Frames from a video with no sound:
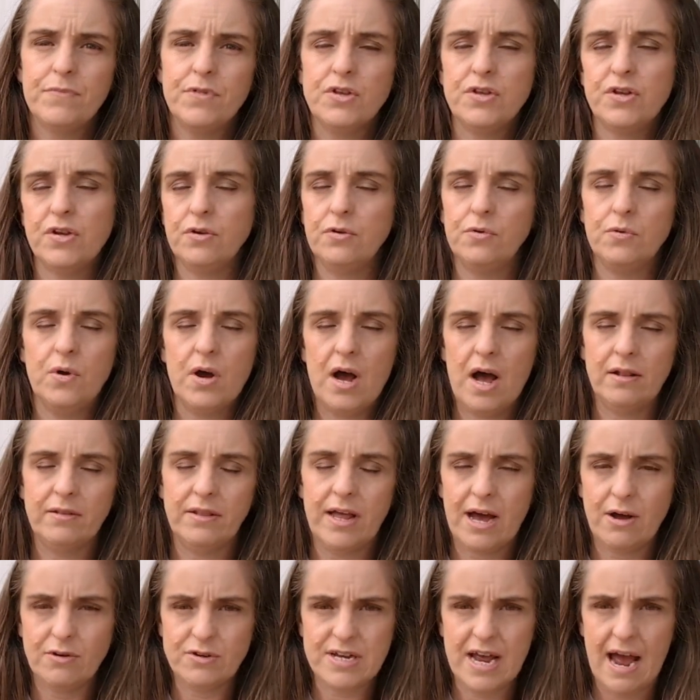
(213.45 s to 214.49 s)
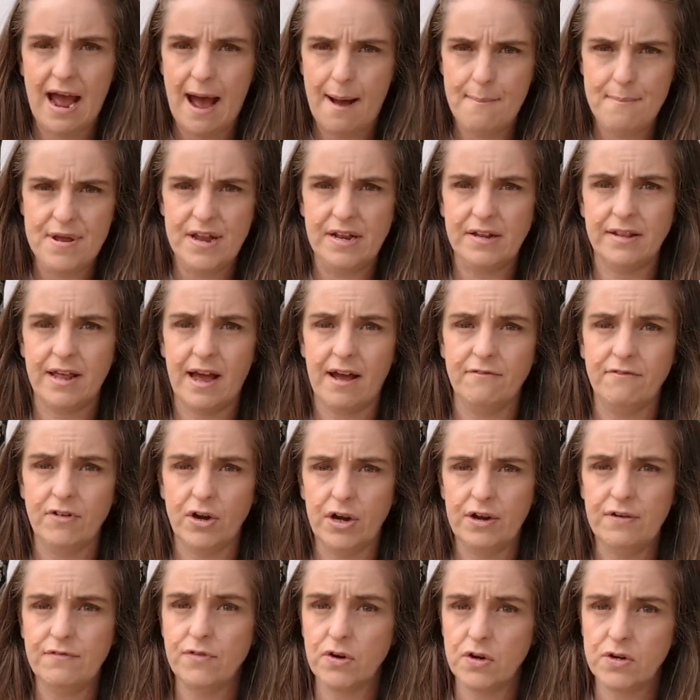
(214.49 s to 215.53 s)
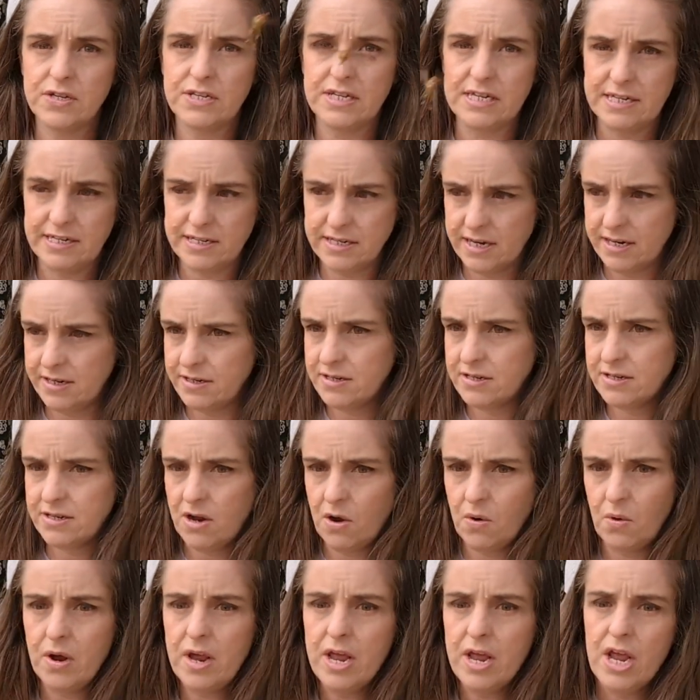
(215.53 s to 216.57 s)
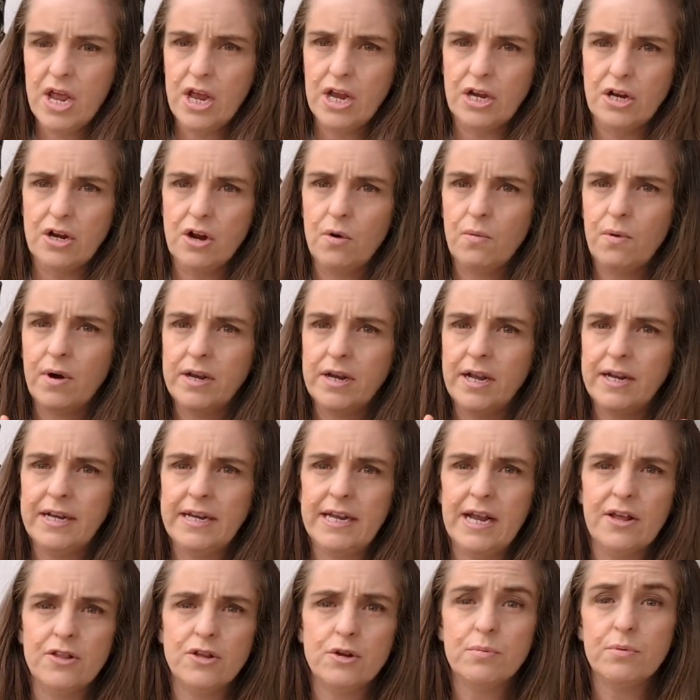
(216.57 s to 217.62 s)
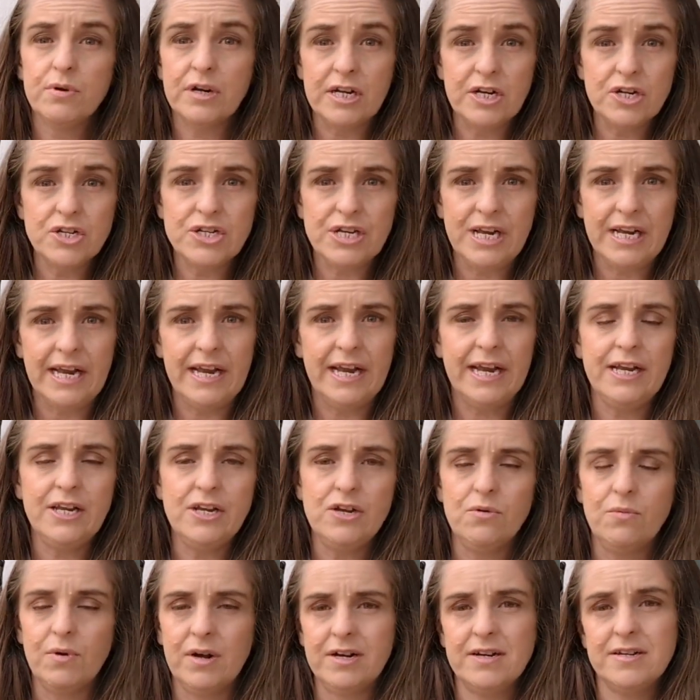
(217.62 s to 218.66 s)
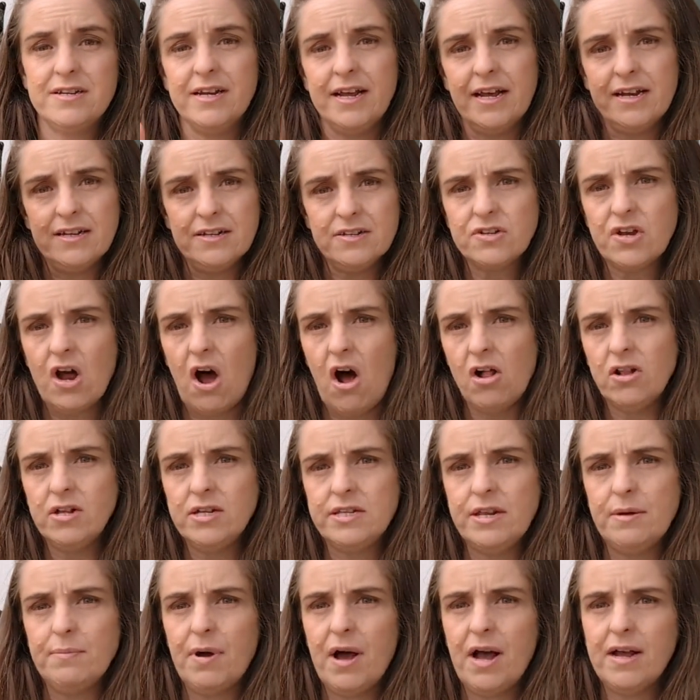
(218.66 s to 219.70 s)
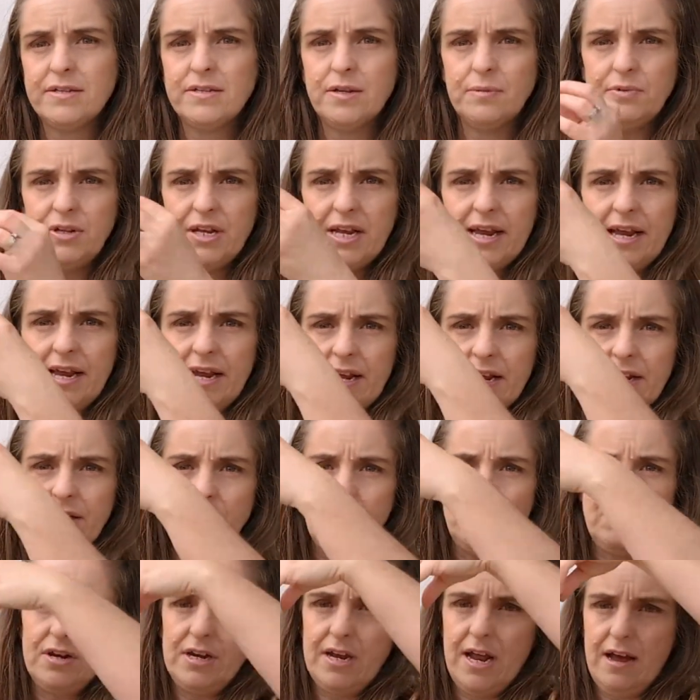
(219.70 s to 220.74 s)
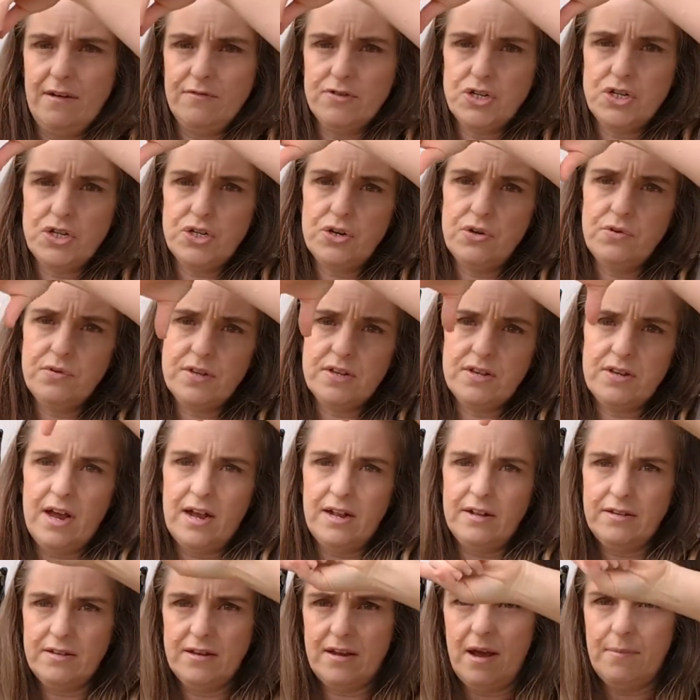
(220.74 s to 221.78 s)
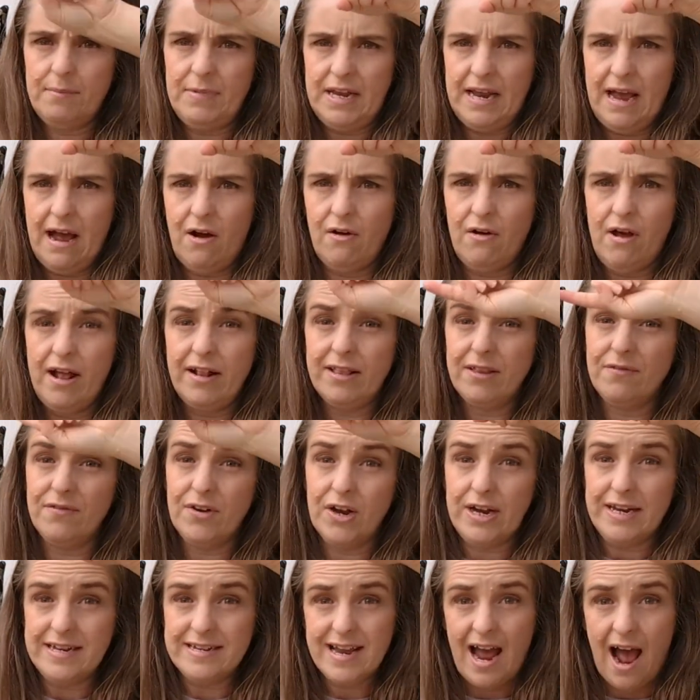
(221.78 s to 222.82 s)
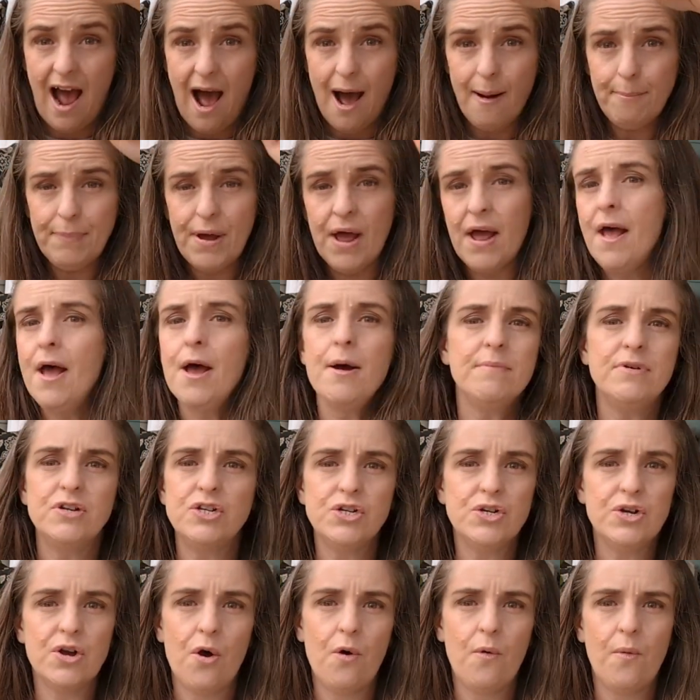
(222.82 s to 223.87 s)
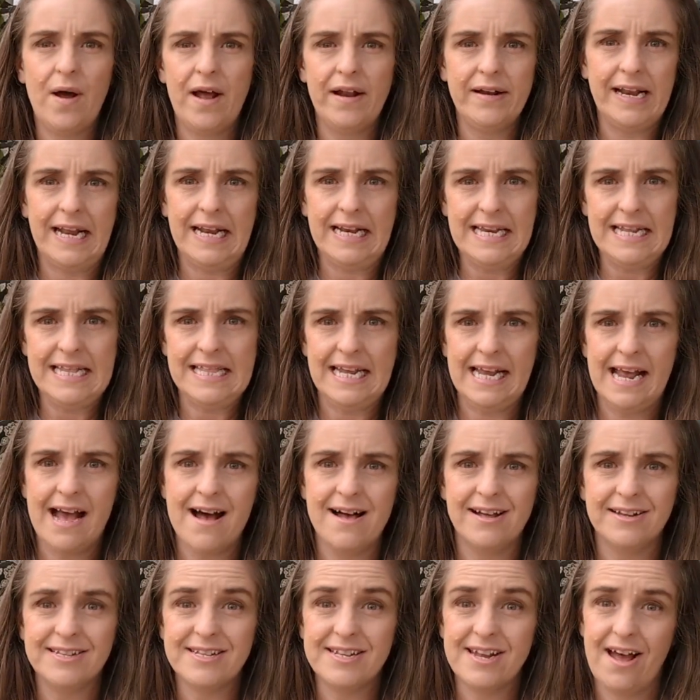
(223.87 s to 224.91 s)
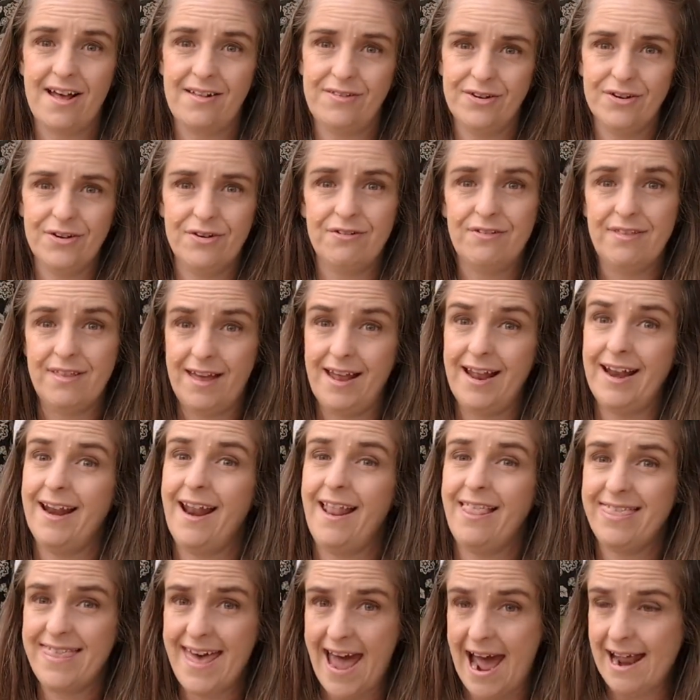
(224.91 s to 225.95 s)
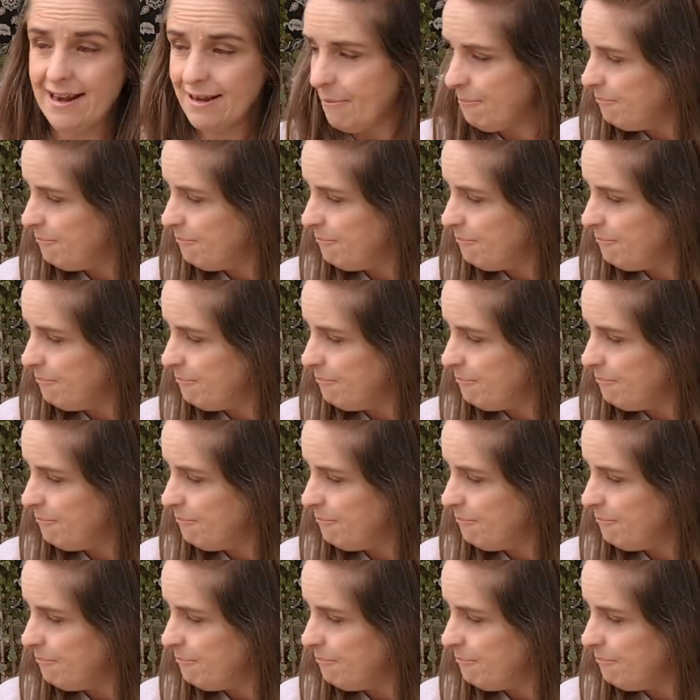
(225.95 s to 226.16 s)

to allow to happen that very first season. So you don't want any other branching. You want it to get as tall as it possibly can. You can have shoots coming out at the very top, but you don't want anything else other than that.